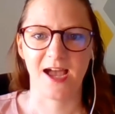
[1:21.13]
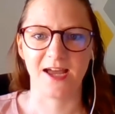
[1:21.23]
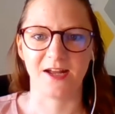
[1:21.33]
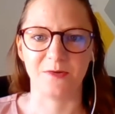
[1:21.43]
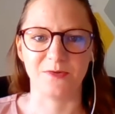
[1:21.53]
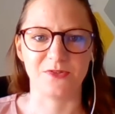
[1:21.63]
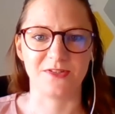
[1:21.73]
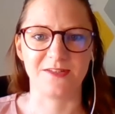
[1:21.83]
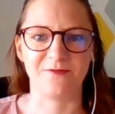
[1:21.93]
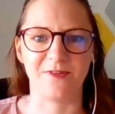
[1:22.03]
And I'll
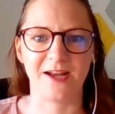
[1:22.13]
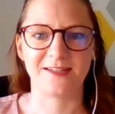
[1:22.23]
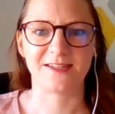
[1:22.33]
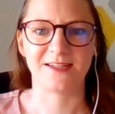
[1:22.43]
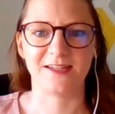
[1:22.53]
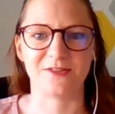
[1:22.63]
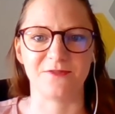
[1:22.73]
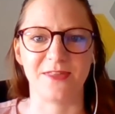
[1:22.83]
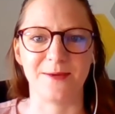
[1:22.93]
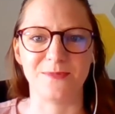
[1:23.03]
just invite each
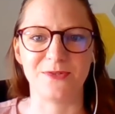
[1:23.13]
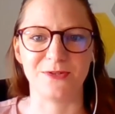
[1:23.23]
of them